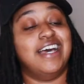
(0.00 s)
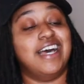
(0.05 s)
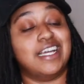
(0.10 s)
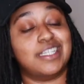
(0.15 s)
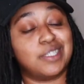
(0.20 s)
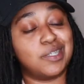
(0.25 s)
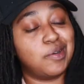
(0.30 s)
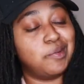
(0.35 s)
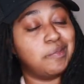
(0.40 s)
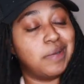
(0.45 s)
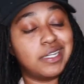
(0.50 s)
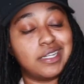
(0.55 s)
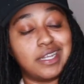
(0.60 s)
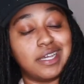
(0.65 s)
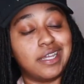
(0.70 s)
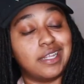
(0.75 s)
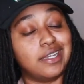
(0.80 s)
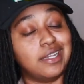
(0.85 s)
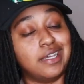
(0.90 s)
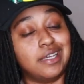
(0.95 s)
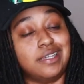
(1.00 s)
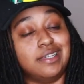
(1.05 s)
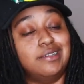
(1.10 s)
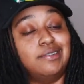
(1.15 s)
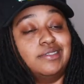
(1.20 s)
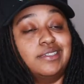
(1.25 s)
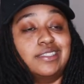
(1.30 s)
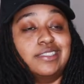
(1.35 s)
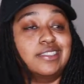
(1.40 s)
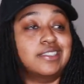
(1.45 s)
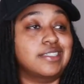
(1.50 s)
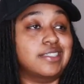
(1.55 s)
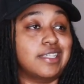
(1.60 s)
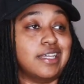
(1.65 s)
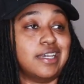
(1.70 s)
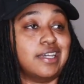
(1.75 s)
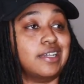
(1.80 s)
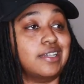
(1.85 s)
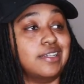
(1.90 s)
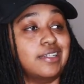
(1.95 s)
I told my dad that he was just
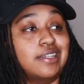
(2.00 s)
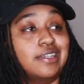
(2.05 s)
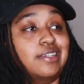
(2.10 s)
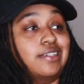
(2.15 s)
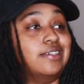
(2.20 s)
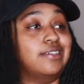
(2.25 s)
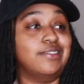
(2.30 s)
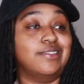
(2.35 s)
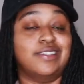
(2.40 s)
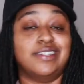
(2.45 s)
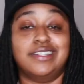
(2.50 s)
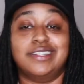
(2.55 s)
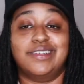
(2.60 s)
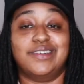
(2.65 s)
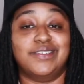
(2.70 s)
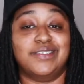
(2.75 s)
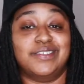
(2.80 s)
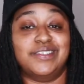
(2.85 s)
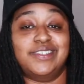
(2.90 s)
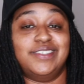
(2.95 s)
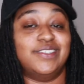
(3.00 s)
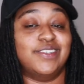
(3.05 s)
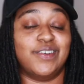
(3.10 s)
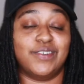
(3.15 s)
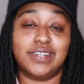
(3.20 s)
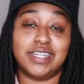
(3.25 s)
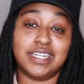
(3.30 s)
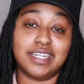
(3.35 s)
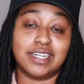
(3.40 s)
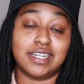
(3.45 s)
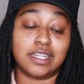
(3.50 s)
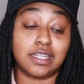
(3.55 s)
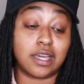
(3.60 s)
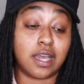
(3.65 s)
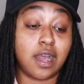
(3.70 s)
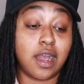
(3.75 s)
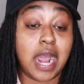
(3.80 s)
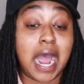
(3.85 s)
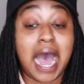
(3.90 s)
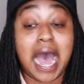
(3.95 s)
like, you know, you don't need another
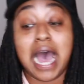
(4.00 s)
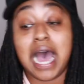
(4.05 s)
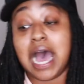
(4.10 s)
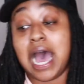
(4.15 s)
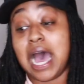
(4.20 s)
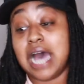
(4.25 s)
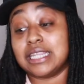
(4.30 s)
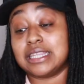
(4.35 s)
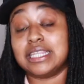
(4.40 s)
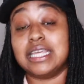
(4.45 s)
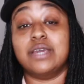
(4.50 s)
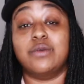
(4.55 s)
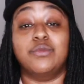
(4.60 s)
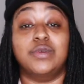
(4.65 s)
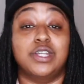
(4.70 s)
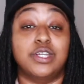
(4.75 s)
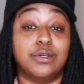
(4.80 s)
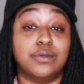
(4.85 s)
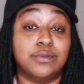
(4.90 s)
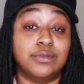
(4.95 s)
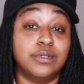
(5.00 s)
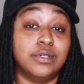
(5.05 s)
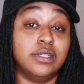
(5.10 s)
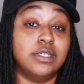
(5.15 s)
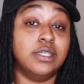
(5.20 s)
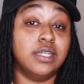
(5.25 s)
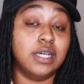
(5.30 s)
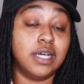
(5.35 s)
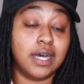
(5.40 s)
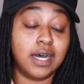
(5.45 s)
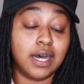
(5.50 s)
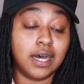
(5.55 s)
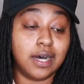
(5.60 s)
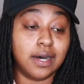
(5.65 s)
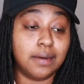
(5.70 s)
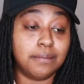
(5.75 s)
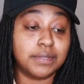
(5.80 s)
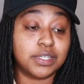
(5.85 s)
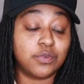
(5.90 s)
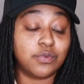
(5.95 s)
car. I, I think we do.
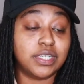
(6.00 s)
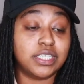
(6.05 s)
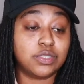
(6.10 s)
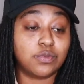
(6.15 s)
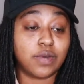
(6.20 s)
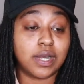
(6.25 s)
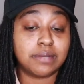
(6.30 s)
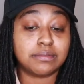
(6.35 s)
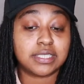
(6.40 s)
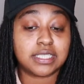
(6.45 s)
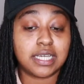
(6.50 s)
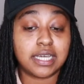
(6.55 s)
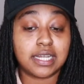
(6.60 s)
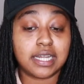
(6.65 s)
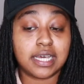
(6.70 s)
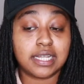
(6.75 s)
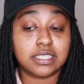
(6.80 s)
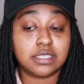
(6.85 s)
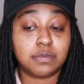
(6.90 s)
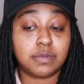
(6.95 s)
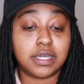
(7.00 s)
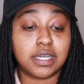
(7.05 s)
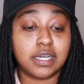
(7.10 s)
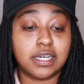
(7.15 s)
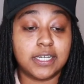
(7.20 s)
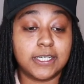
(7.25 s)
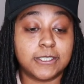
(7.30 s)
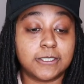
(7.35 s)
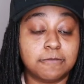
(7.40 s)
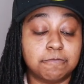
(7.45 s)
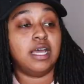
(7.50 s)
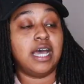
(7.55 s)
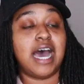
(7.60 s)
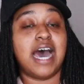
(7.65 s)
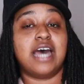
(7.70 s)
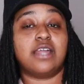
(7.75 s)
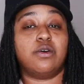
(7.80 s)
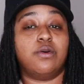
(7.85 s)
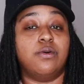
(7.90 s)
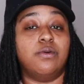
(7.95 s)
Um, but the reason why I'm saying that is because
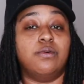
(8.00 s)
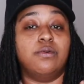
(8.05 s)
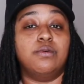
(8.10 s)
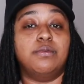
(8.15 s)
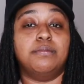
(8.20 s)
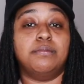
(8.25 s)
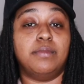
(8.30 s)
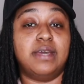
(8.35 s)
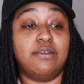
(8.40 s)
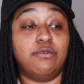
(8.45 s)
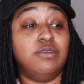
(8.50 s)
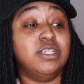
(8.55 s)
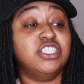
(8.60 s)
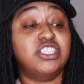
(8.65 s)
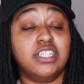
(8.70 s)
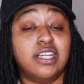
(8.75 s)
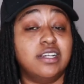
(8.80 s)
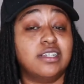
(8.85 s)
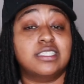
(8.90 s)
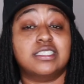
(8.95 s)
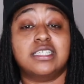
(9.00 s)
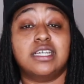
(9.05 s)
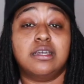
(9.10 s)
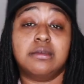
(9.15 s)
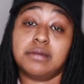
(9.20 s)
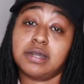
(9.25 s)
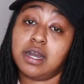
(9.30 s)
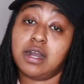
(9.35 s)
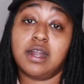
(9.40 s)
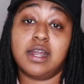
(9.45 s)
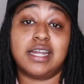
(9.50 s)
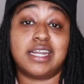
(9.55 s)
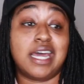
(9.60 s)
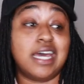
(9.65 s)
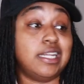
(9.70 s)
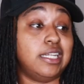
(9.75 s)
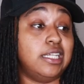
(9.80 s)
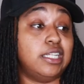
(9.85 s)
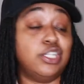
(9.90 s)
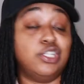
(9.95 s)
I don't, if we sharing the same car and
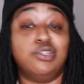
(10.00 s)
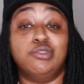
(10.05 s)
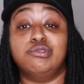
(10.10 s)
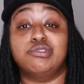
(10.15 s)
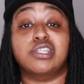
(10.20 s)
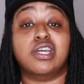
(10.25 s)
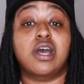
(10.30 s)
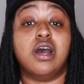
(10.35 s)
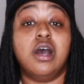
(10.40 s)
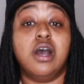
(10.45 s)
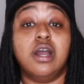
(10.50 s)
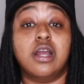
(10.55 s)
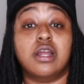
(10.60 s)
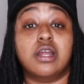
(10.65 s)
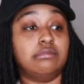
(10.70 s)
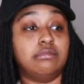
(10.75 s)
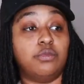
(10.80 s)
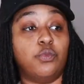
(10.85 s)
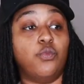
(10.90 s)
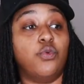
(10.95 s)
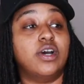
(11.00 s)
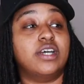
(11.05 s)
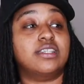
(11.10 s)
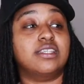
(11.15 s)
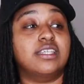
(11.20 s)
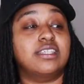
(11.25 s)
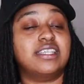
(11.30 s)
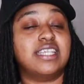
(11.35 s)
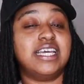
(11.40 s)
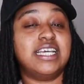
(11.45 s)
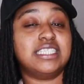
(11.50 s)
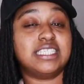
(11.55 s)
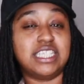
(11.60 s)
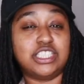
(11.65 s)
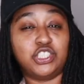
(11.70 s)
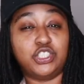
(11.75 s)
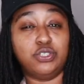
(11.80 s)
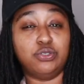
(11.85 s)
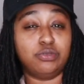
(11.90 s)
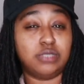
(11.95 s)
I need to use the car, what the things
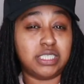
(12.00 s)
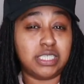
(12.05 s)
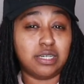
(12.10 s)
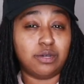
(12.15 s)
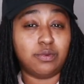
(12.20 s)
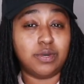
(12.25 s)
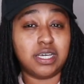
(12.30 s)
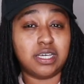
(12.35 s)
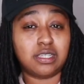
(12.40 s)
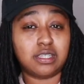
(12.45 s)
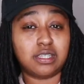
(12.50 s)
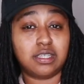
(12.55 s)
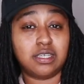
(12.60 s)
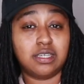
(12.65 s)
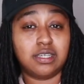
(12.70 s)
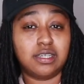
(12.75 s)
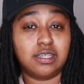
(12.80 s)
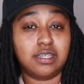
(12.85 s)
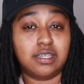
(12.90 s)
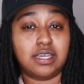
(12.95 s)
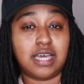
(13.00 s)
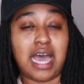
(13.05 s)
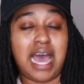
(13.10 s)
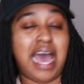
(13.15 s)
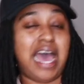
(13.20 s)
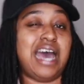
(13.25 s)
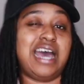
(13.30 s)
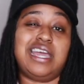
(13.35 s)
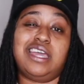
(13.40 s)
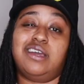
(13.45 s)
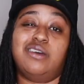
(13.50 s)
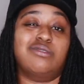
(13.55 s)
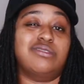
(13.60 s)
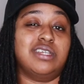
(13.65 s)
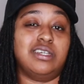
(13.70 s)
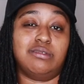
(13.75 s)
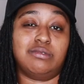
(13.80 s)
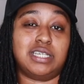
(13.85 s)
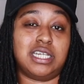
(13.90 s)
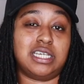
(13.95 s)
that you deal with, I ain't gonna
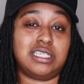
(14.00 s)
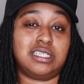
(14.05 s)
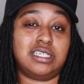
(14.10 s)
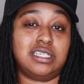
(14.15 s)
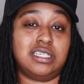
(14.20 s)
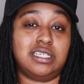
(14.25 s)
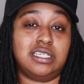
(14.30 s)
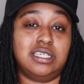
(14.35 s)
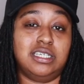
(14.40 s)
deal with that shit.